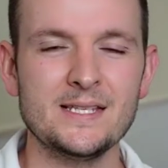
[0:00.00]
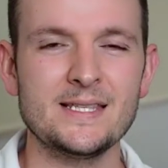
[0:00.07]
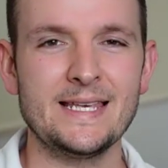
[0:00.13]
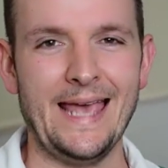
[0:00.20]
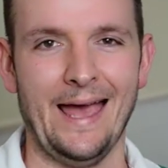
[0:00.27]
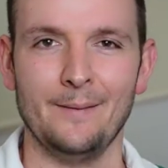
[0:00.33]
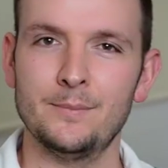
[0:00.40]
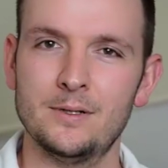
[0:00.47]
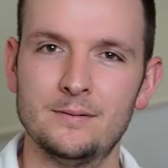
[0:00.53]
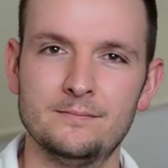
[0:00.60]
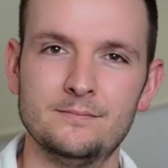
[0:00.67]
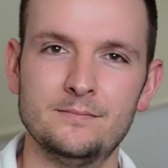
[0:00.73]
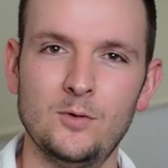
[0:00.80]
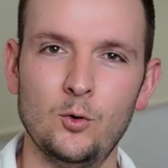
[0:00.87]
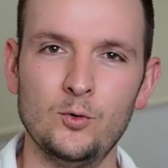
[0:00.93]
the gap,
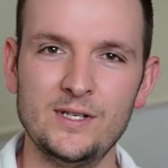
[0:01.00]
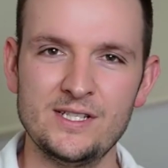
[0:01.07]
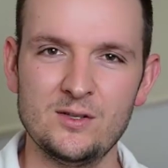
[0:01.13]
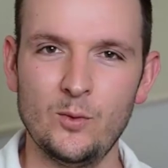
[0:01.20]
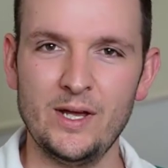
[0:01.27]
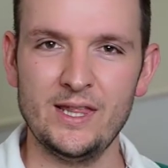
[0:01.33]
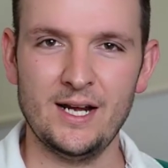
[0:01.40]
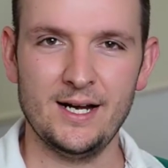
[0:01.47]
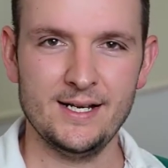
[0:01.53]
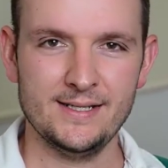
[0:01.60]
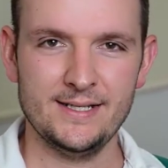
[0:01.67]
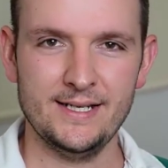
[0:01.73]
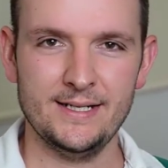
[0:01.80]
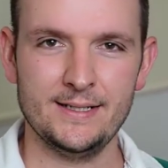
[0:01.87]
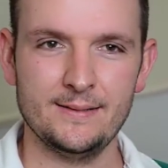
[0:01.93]
or at least the way that I
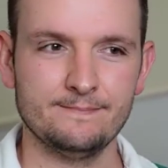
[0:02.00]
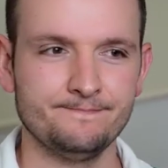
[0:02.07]
see it.